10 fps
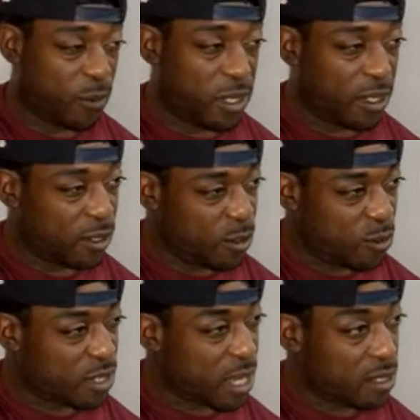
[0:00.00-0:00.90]
that we didn't
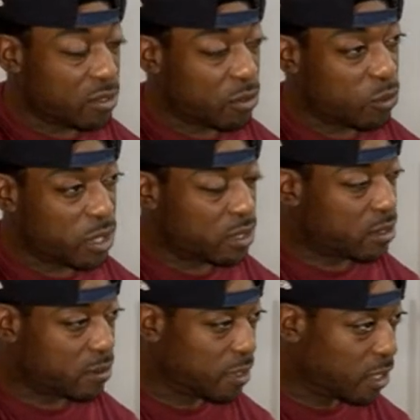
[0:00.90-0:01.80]
use knowledge and
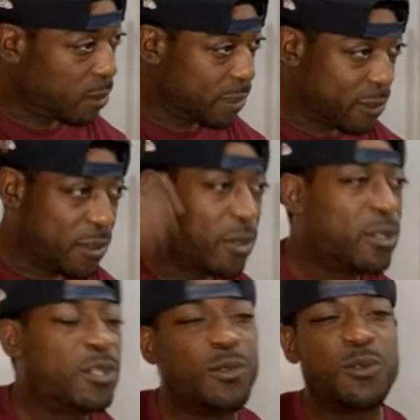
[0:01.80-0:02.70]
wisdom, but we
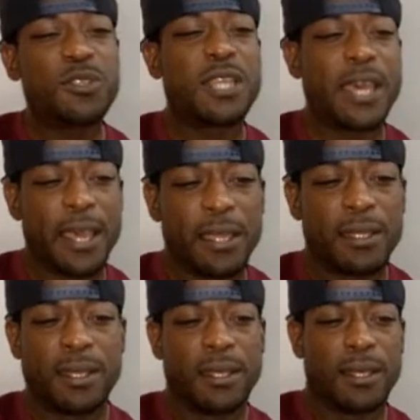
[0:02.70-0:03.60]
only use that